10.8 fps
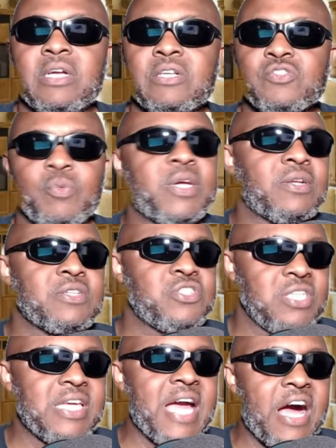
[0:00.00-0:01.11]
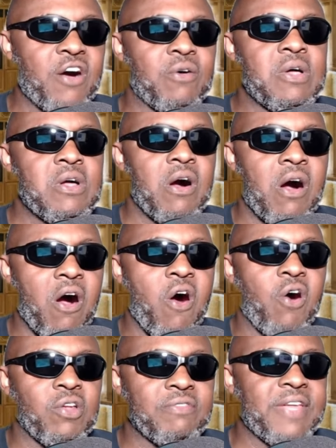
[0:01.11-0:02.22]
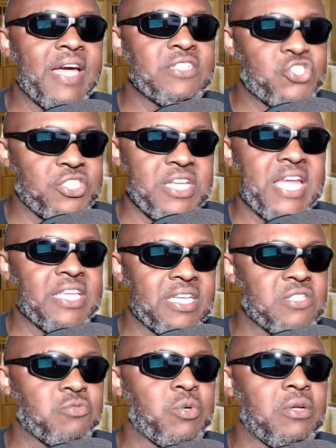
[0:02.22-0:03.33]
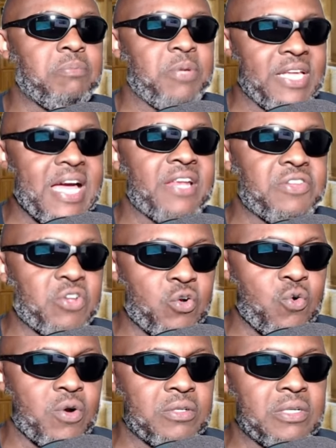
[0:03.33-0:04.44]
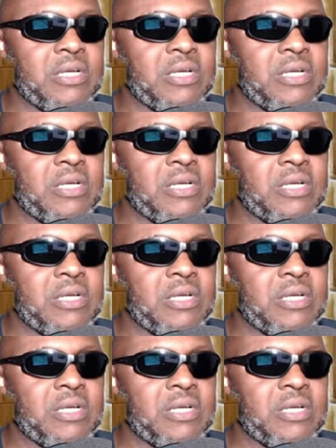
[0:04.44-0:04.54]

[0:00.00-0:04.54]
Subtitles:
So we're going to see how all of that shenanigans will play out in the court,